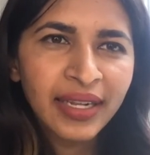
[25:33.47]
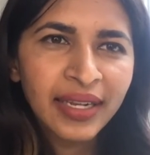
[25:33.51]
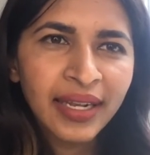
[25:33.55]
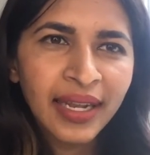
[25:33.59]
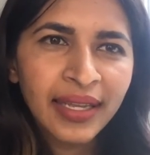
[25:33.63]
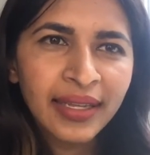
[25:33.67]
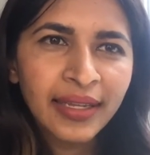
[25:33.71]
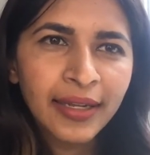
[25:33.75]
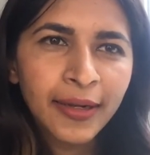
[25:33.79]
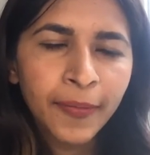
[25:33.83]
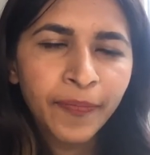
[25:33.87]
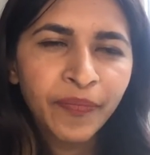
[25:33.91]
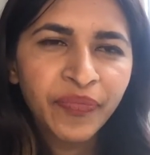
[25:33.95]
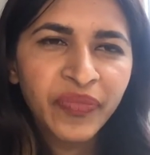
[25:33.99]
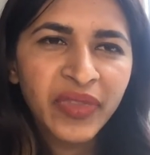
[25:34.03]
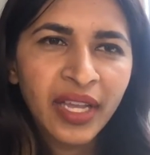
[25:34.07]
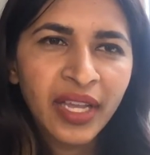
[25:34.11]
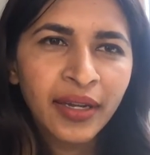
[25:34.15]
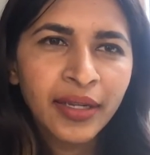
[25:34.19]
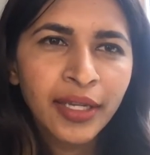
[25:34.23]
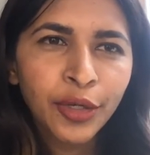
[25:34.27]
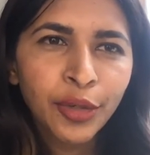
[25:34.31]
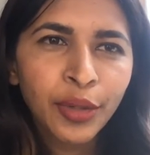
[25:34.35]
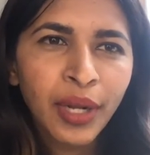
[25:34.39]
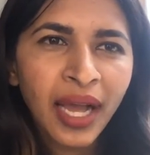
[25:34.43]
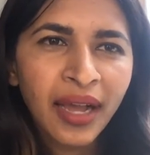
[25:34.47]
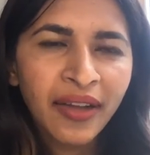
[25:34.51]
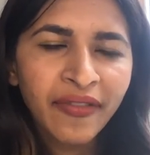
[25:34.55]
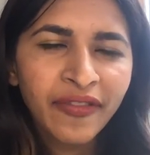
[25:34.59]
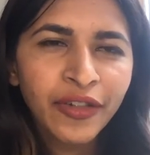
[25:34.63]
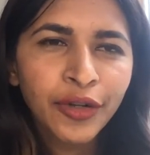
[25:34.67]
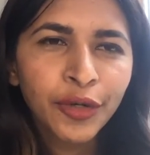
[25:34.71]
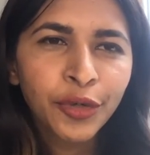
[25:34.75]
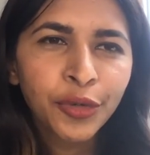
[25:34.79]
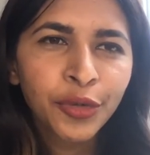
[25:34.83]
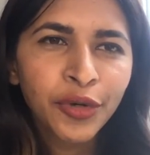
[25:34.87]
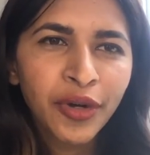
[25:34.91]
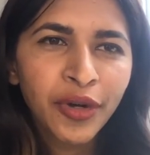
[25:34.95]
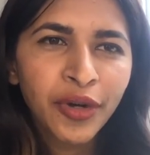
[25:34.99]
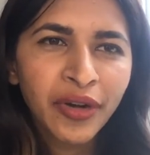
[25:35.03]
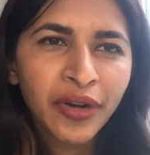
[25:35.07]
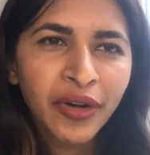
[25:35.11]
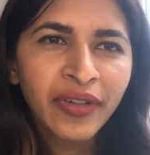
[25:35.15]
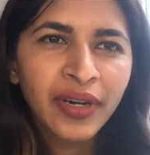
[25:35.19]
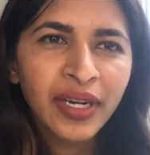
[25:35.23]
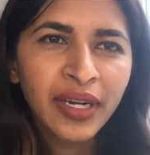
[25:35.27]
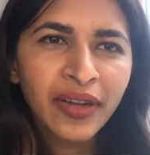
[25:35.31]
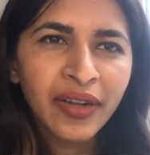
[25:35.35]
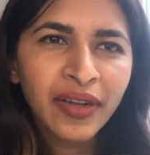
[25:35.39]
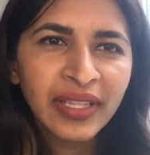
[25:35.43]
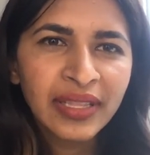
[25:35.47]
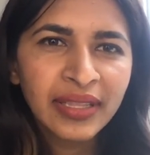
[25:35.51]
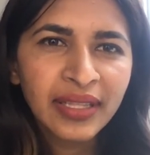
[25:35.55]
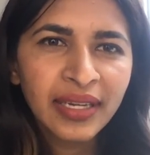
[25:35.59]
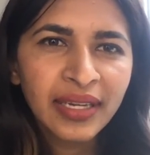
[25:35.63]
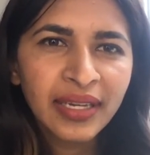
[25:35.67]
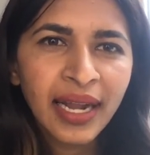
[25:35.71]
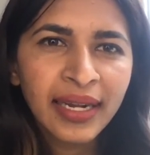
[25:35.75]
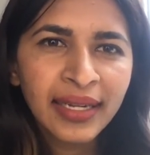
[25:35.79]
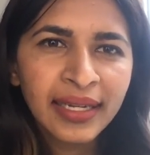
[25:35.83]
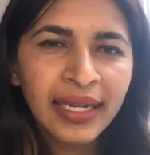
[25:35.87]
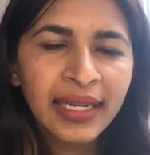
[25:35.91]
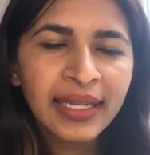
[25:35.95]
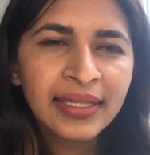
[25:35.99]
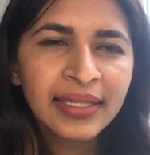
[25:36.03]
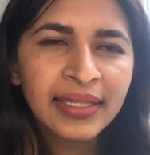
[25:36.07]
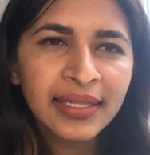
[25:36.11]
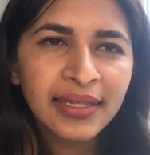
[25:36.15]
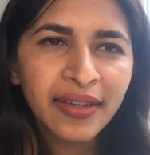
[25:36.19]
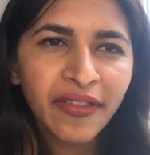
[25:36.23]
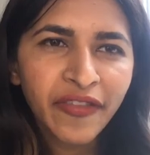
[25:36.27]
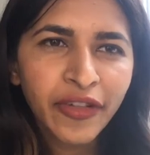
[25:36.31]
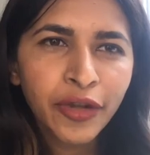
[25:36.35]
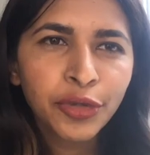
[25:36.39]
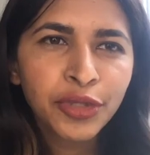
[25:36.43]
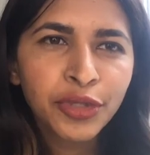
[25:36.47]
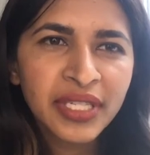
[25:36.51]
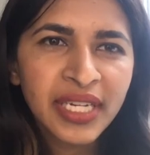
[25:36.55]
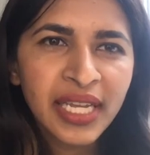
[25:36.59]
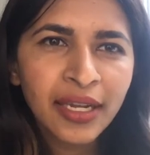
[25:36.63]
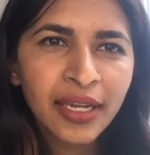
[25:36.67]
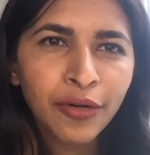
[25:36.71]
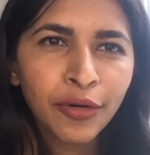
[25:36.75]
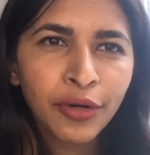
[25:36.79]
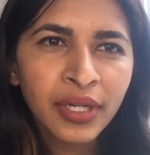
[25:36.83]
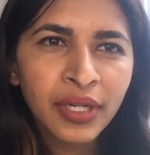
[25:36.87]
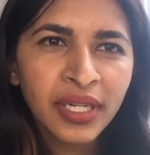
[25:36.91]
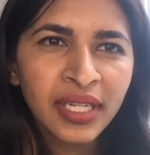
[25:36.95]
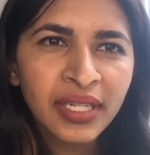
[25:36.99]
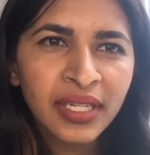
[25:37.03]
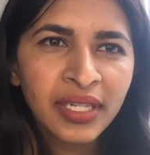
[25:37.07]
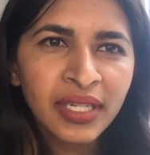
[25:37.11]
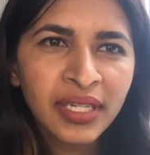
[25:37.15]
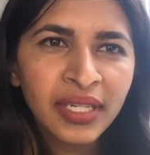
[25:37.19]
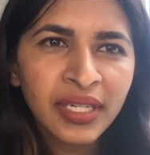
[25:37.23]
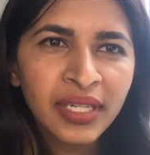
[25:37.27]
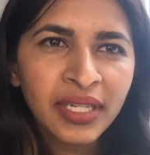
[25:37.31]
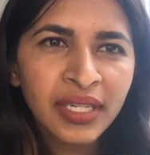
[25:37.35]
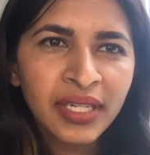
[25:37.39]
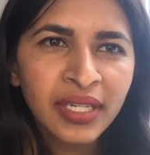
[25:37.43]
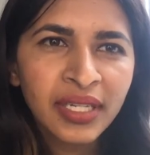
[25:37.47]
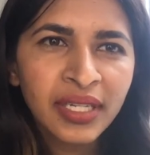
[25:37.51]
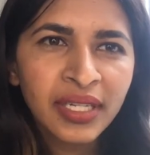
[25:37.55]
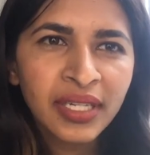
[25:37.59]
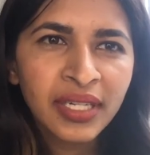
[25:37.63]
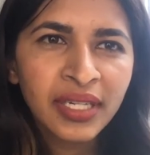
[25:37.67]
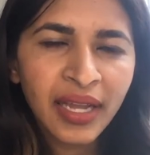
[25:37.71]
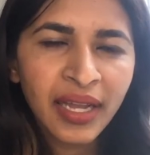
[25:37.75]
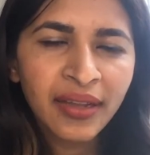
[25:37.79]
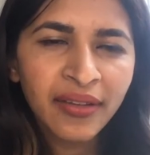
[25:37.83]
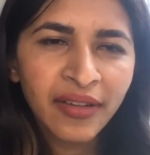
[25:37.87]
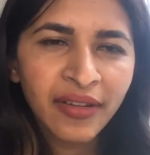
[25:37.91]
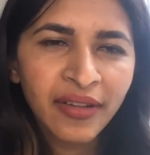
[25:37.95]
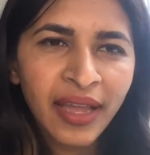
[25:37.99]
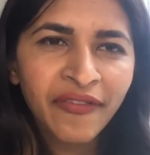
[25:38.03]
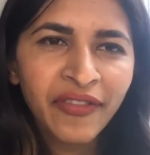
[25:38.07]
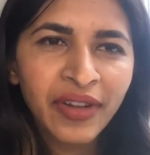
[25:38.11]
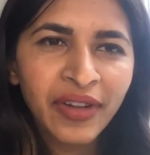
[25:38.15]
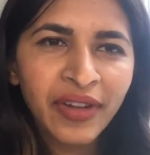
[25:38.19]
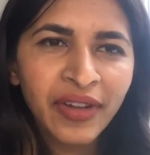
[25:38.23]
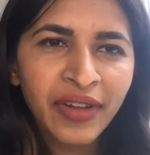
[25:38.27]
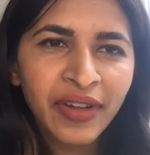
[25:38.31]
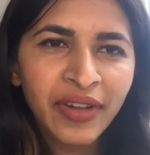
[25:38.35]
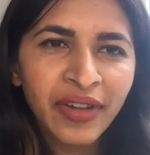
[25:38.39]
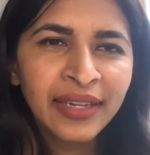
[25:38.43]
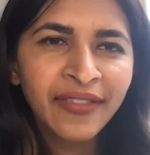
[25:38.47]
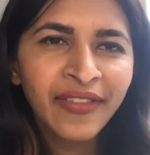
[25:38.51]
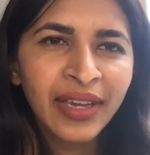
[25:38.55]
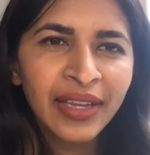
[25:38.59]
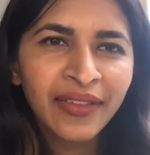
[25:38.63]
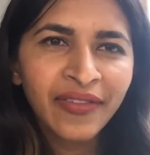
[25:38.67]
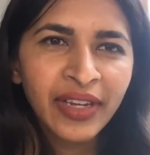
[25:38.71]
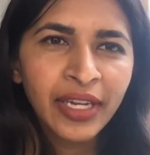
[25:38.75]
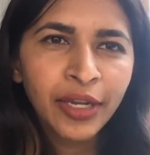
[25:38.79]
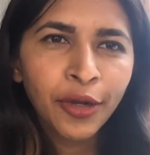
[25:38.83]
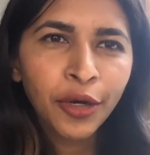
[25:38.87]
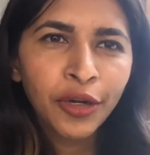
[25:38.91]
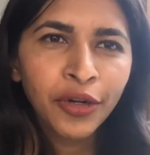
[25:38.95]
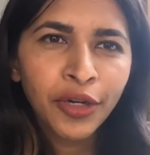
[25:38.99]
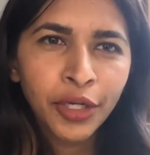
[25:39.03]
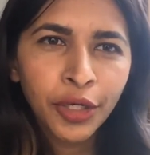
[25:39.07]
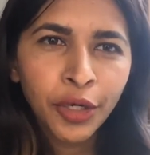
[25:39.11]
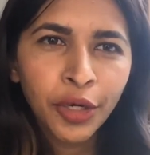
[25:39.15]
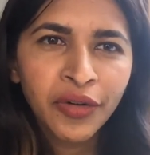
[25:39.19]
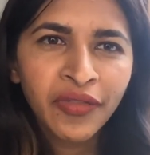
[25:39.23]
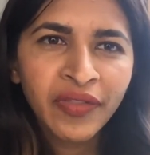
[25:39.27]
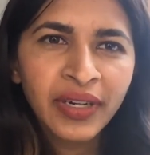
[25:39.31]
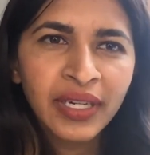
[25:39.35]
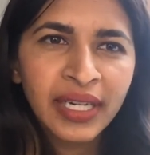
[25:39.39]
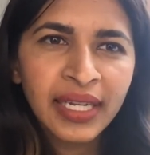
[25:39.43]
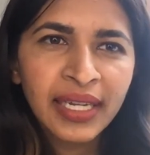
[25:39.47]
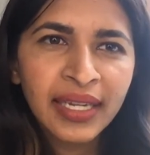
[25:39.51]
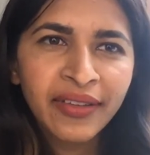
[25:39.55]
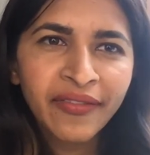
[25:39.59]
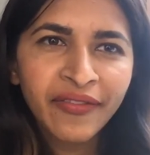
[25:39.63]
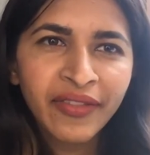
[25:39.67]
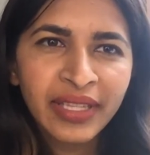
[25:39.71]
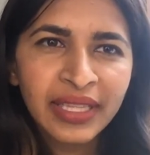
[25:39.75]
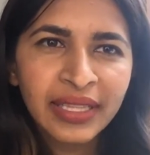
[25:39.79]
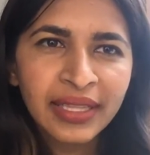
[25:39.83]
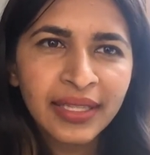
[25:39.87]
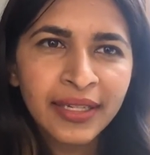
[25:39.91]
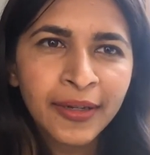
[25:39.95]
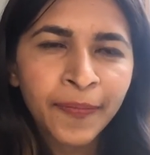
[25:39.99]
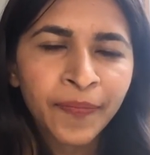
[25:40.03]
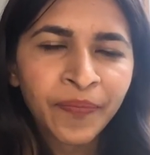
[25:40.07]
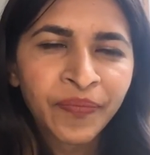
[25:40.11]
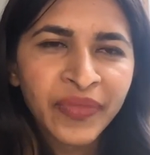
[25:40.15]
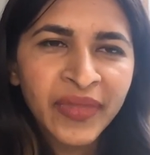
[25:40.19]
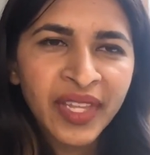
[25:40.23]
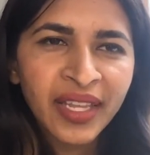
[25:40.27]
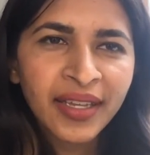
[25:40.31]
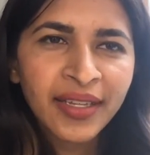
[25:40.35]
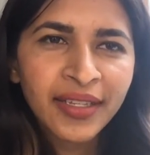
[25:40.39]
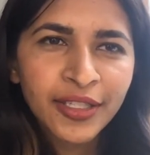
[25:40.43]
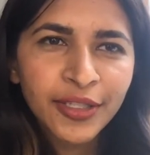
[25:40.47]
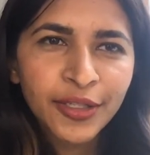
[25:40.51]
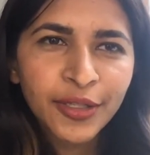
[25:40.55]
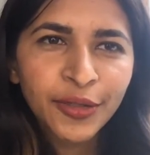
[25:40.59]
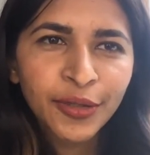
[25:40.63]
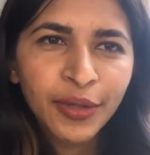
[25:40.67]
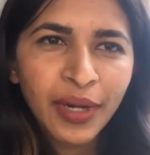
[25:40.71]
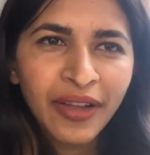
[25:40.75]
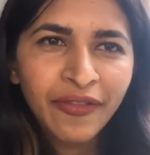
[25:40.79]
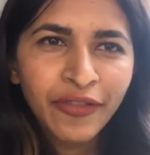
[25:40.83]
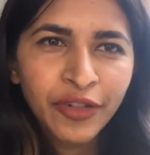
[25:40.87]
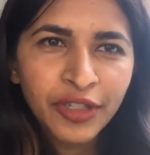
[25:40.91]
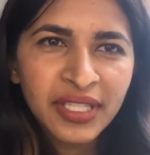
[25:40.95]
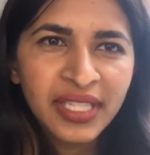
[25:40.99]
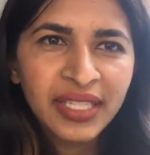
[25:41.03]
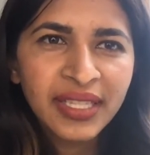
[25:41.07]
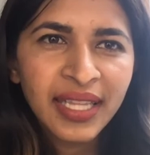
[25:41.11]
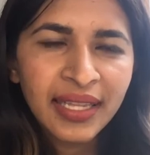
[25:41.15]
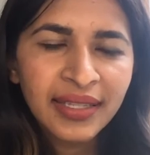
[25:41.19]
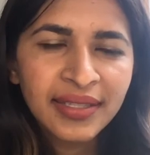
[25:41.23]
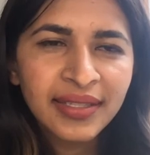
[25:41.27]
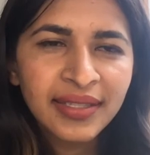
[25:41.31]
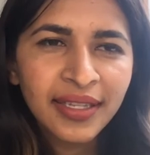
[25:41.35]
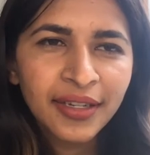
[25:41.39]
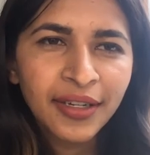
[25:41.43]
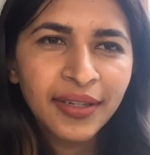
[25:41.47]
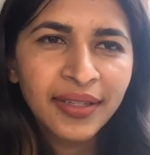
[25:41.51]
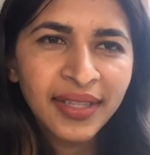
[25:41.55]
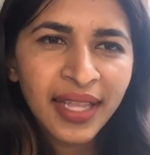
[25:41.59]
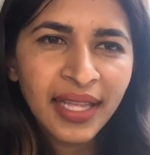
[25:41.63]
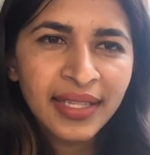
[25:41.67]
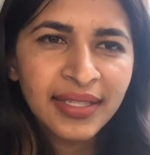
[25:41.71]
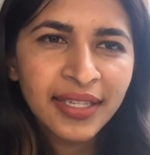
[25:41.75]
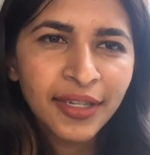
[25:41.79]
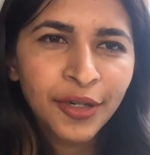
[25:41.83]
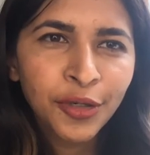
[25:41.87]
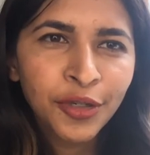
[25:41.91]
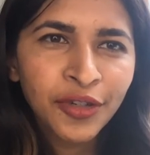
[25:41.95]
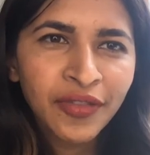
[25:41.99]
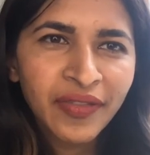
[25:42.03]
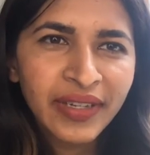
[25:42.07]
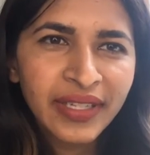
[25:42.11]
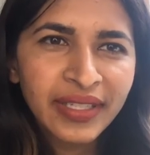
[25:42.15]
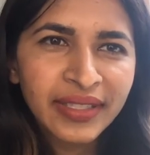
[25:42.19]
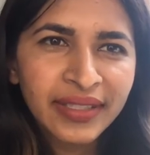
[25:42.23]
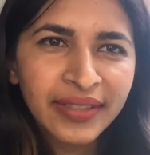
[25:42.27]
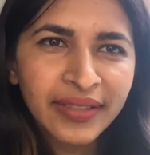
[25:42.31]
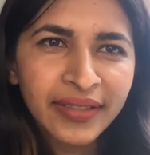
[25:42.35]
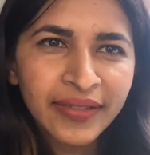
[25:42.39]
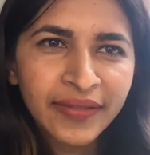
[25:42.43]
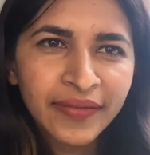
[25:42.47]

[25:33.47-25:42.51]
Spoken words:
Like you'll have to work with at least a few stakeholders anywhere you're working with. So I would say that's a good one.